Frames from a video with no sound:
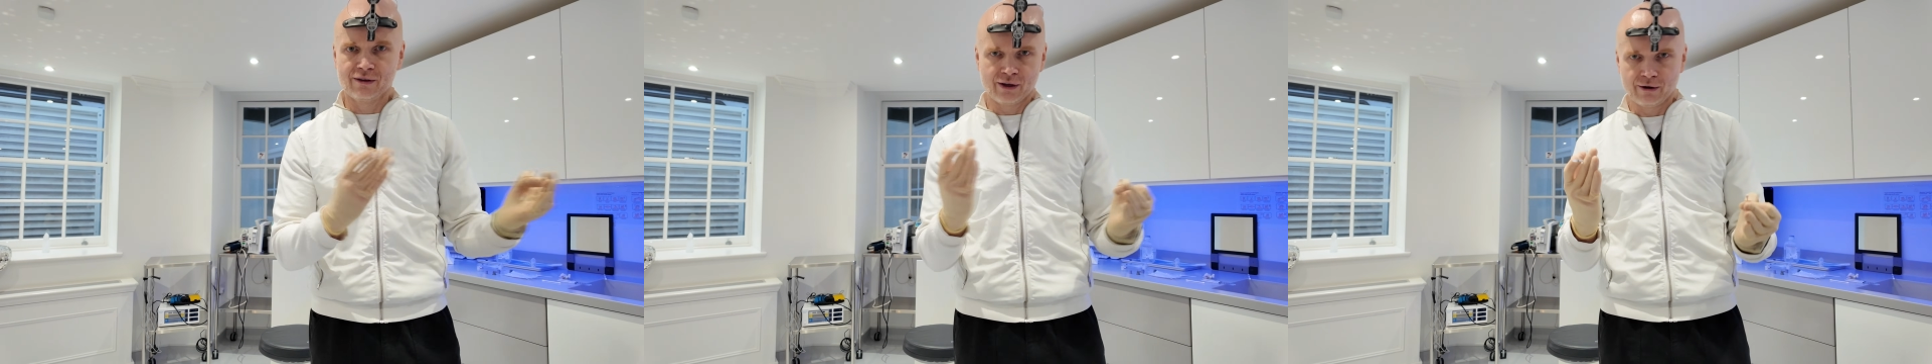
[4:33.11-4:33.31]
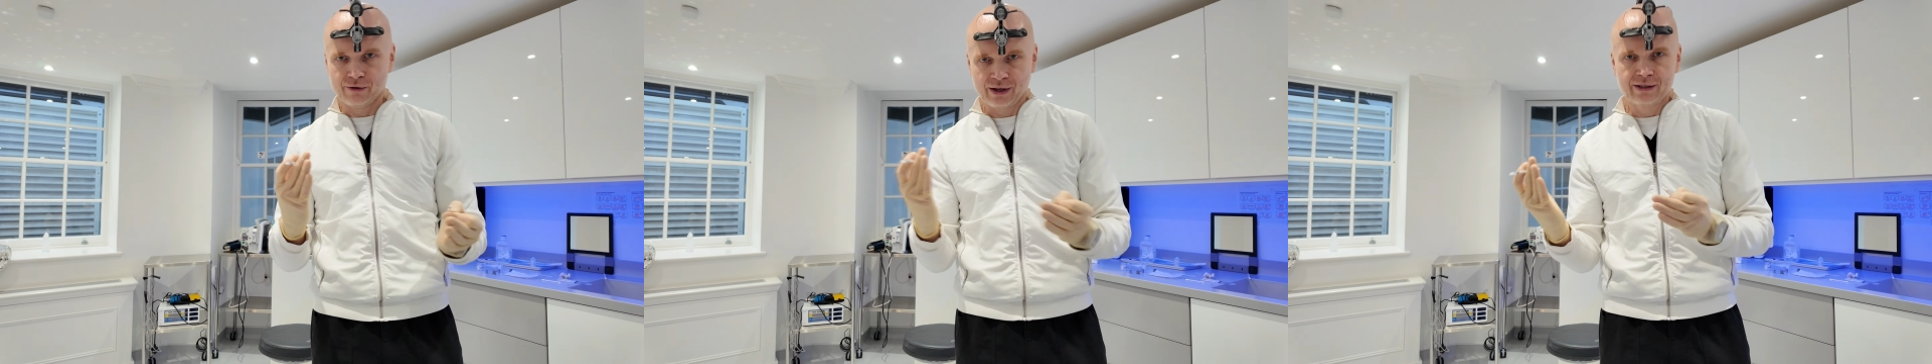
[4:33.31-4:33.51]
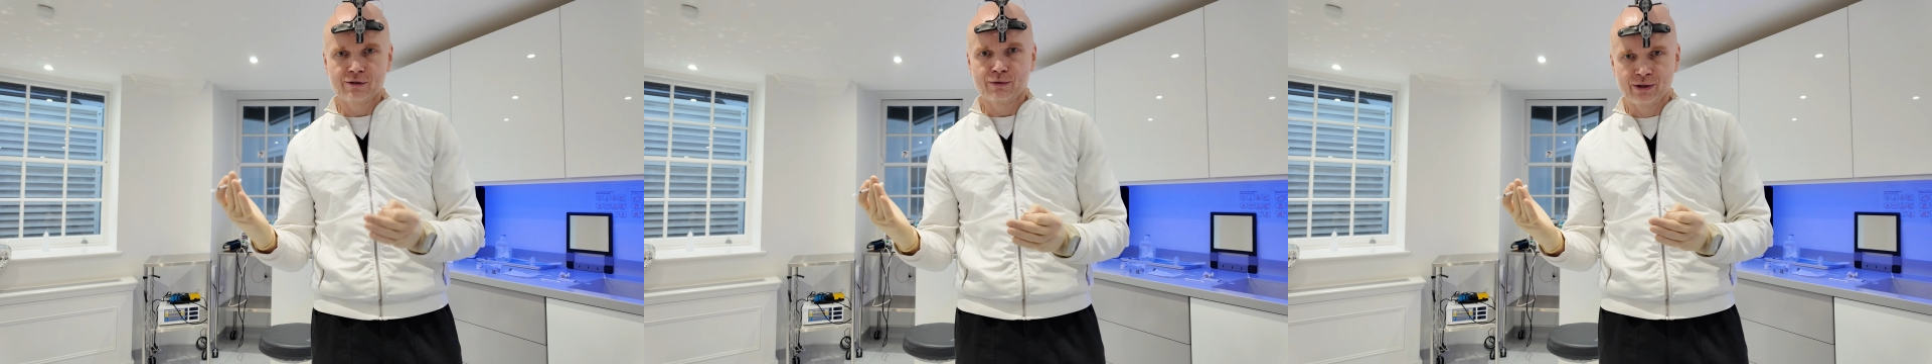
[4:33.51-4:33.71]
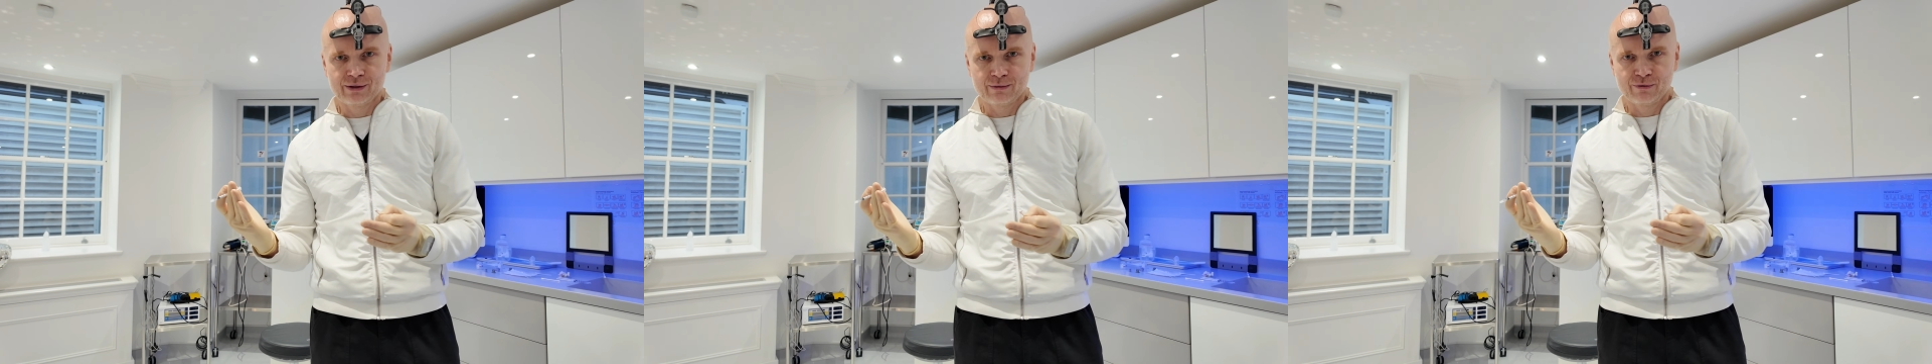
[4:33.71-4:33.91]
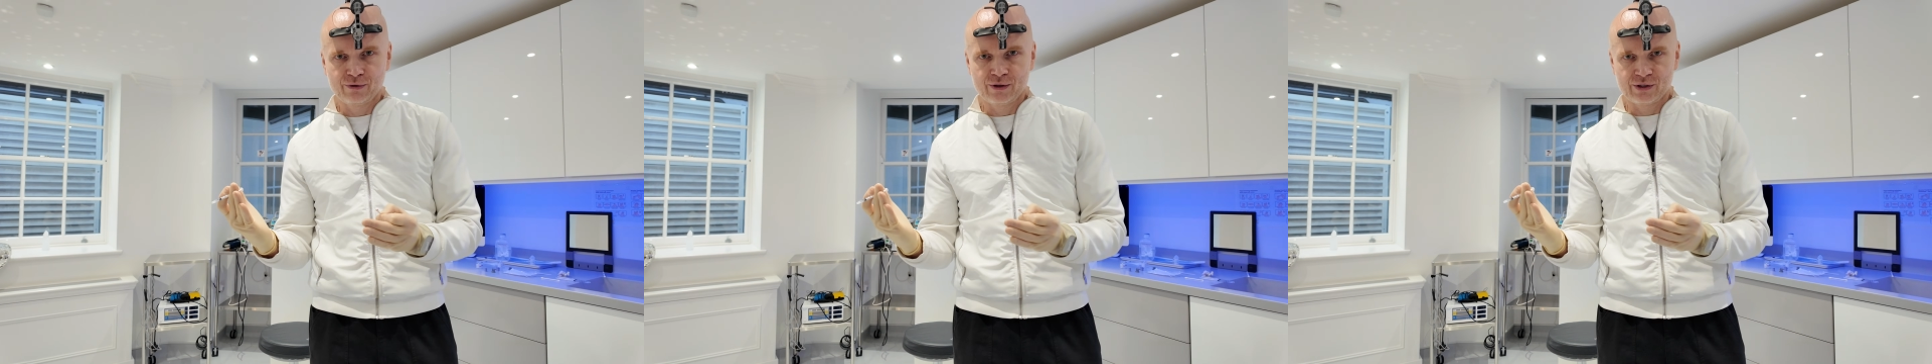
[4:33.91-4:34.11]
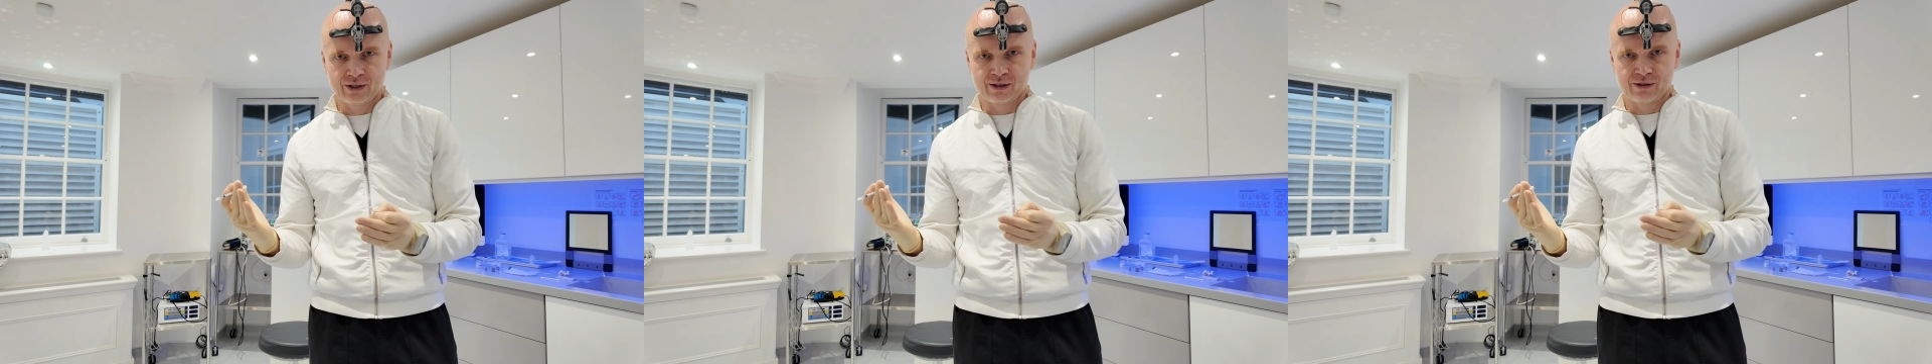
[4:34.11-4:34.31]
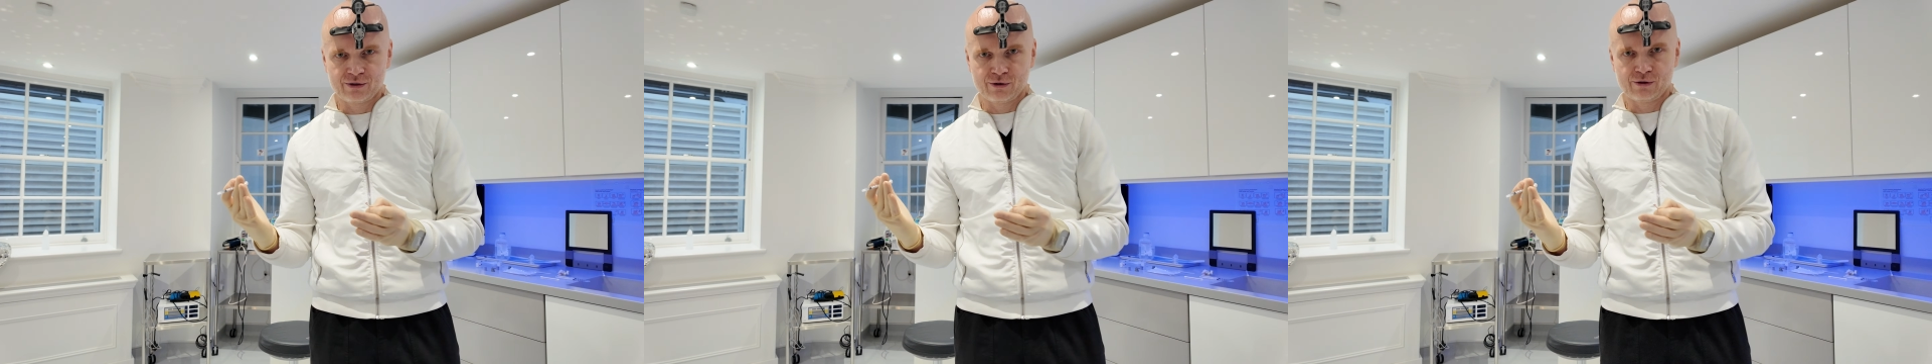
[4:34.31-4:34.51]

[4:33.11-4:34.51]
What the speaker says: No, that's quantum physics.